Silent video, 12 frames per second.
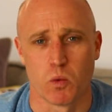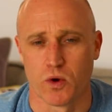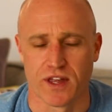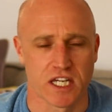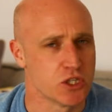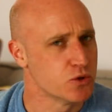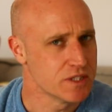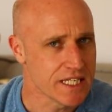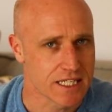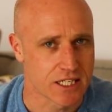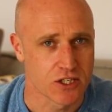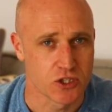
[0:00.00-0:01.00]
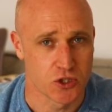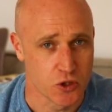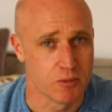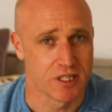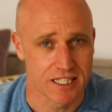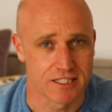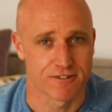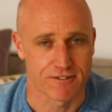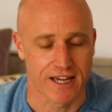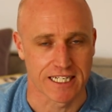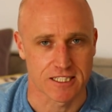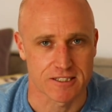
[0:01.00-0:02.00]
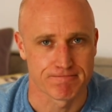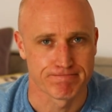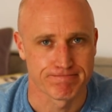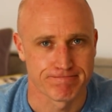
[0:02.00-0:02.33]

with a unique human interface.